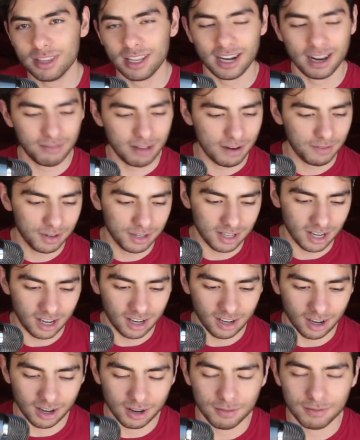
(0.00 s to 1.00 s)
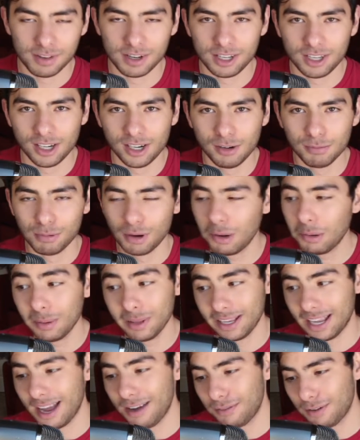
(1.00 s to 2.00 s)
that I've ever done on a video,
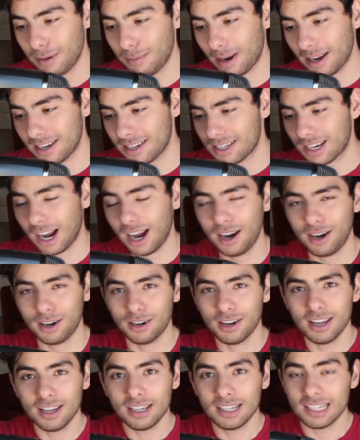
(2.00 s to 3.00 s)
probably ever in my entire